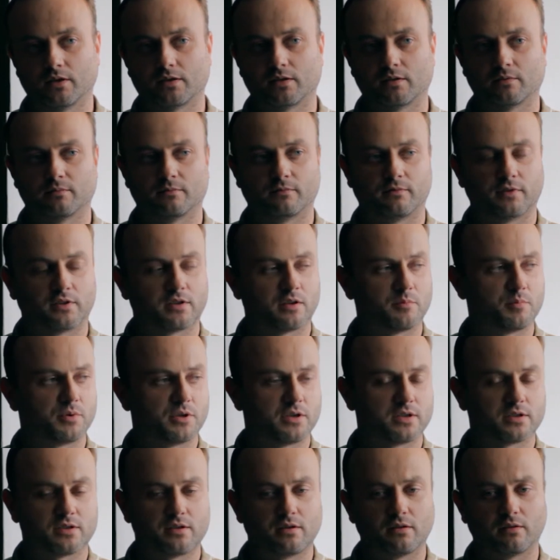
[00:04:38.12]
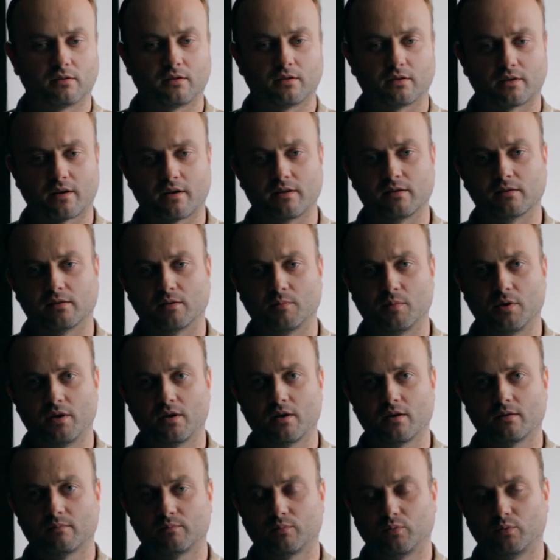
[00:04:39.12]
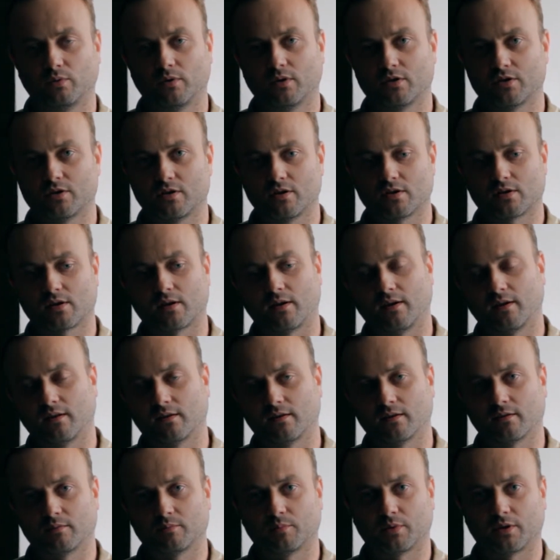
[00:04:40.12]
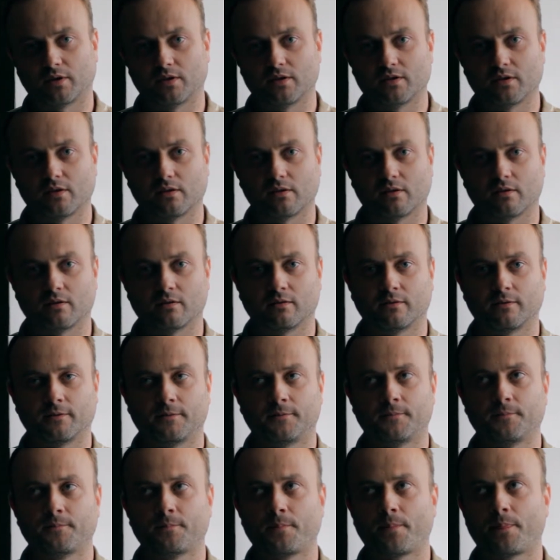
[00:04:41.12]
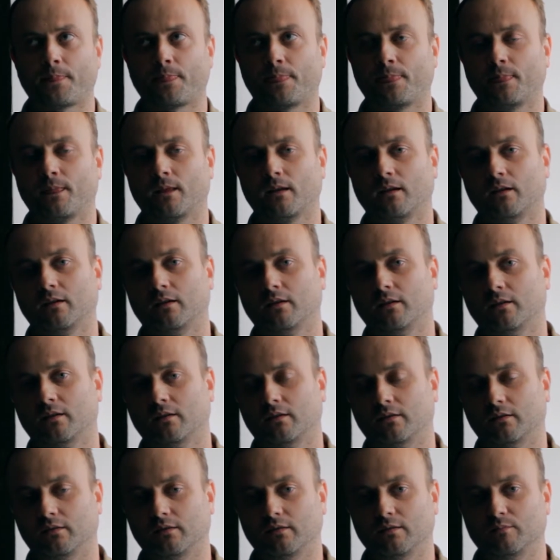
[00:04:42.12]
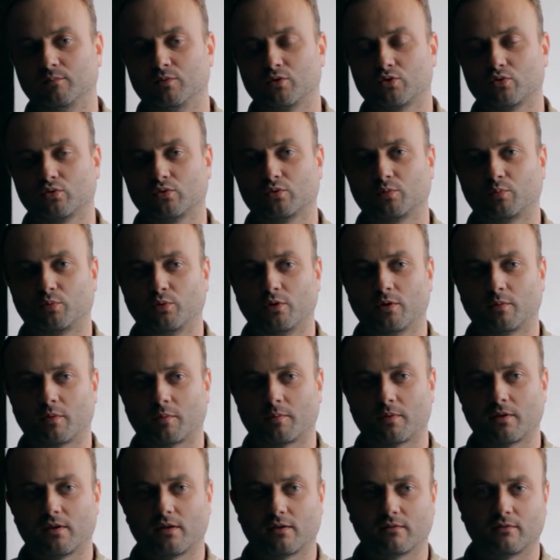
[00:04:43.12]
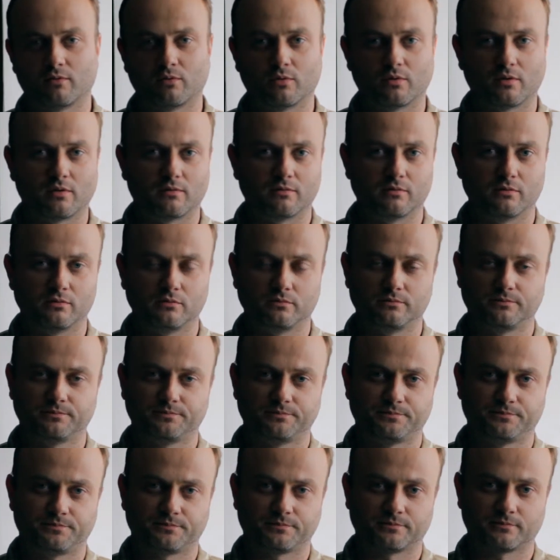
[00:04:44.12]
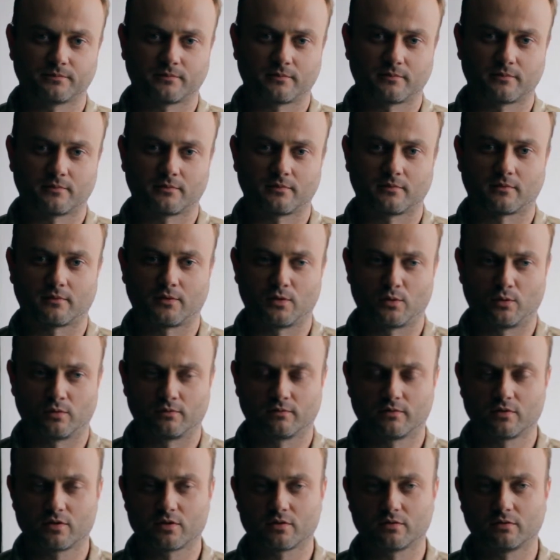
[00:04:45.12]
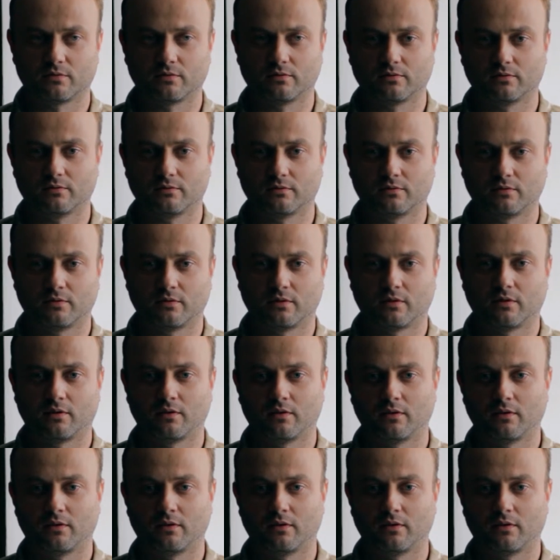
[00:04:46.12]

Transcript: In that fight I got wounded, the bullet went through my knee. Bishut got shot in the head, but he survived.